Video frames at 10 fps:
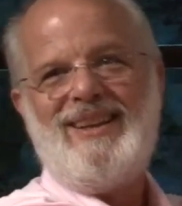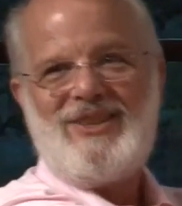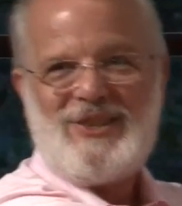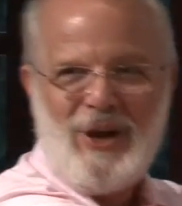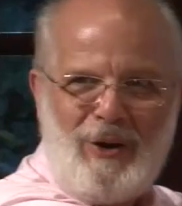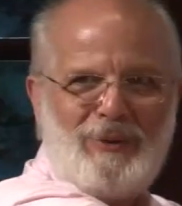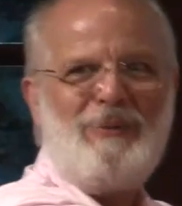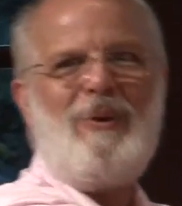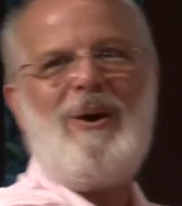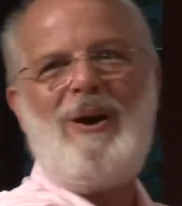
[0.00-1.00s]
stone
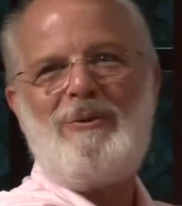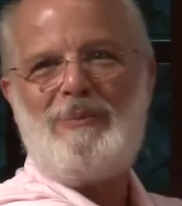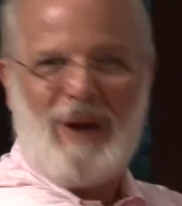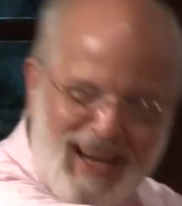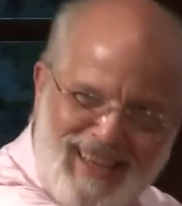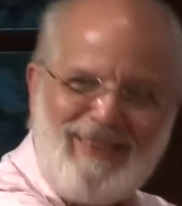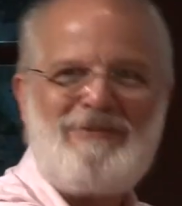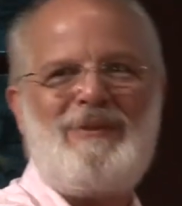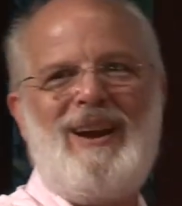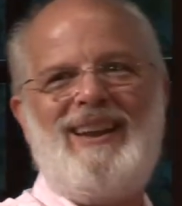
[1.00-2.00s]
wall right in
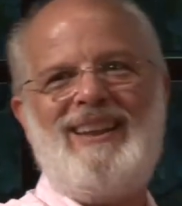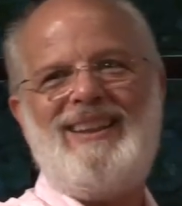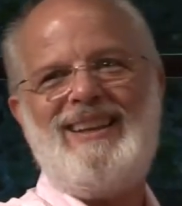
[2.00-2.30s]
front of